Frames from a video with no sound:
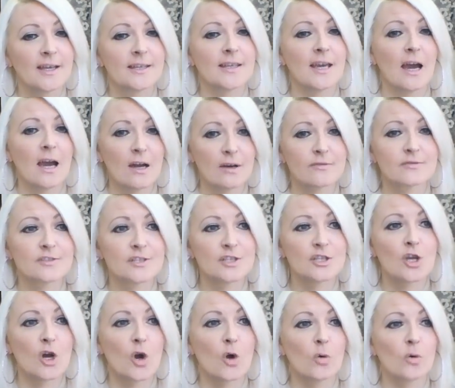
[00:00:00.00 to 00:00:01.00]
You have to
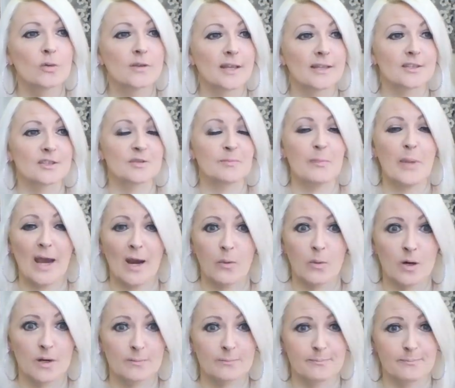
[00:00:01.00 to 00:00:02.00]
know that there's
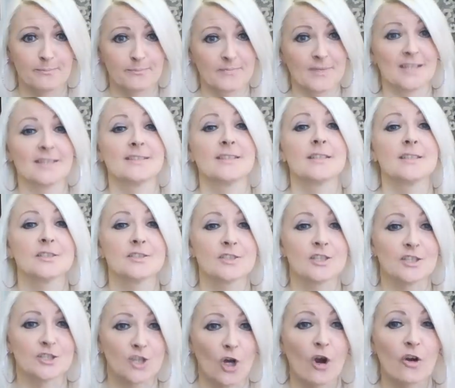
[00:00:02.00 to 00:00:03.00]
power, that there is
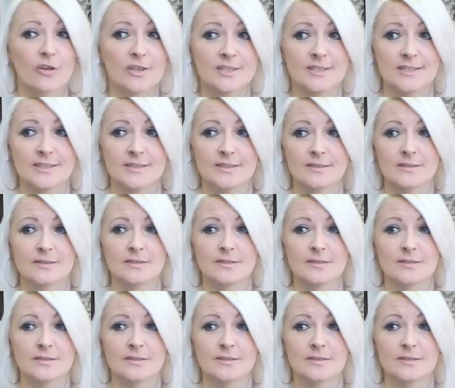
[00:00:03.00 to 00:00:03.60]
authority